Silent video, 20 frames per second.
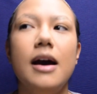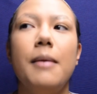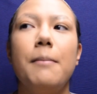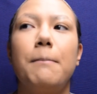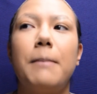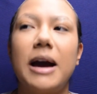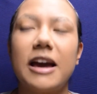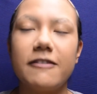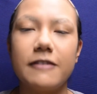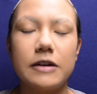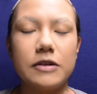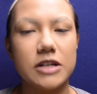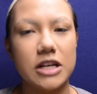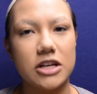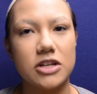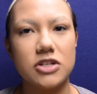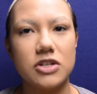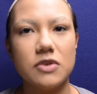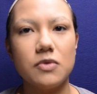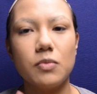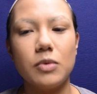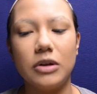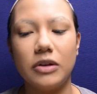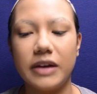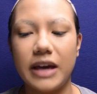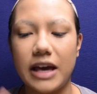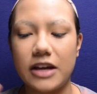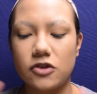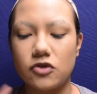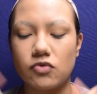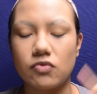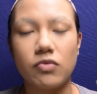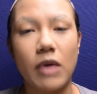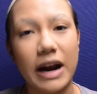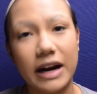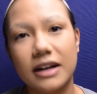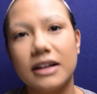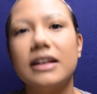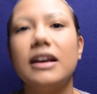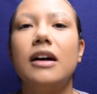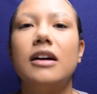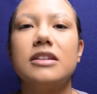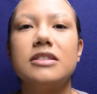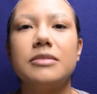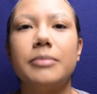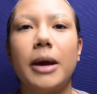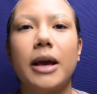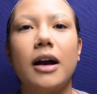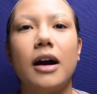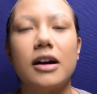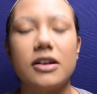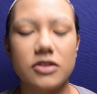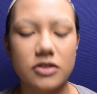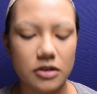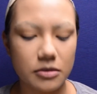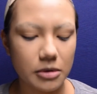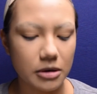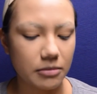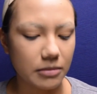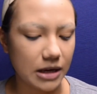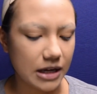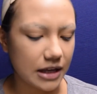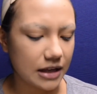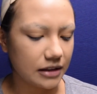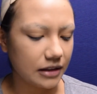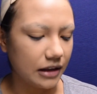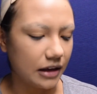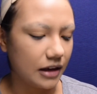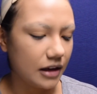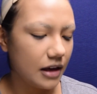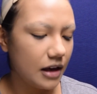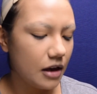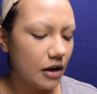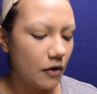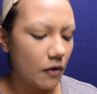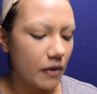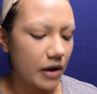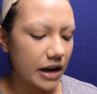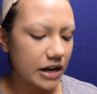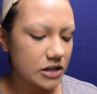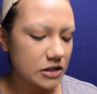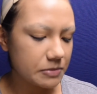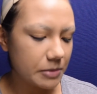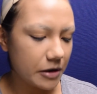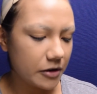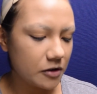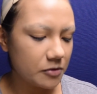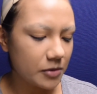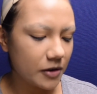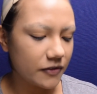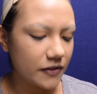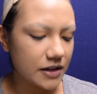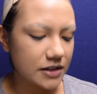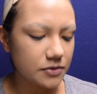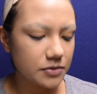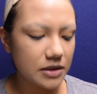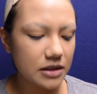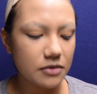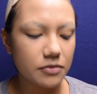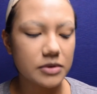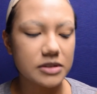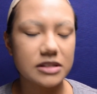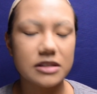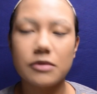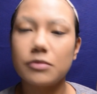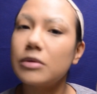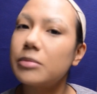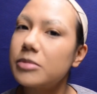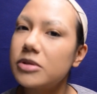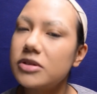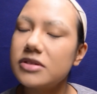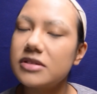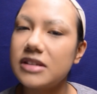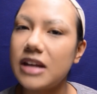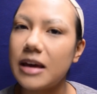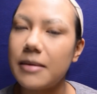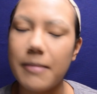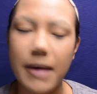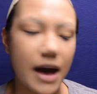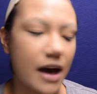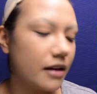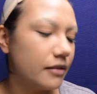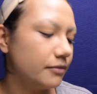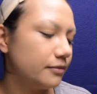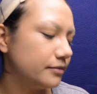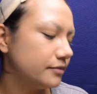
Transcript: my foundation will get directly onto my costume immediately. What I just powdered my face with was the Rimmel Stay Matte.